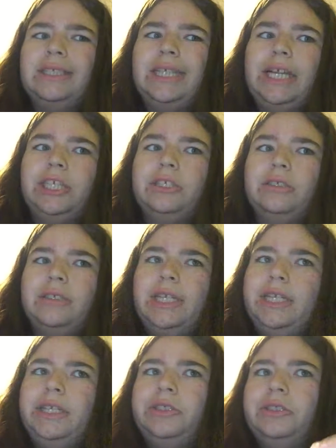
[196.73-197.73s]
/
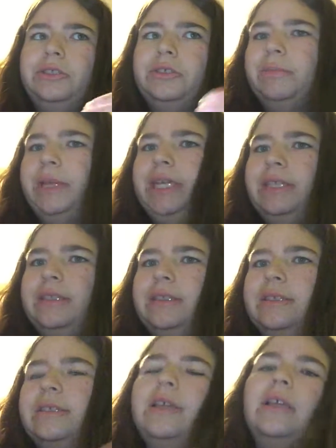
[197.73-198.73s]
Lady
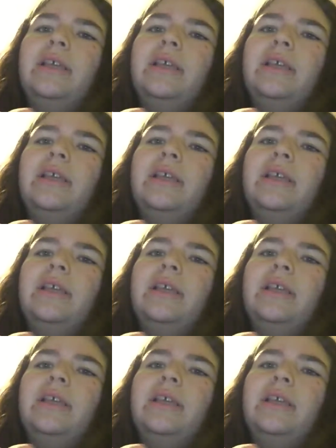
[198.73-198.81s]
Tremaines.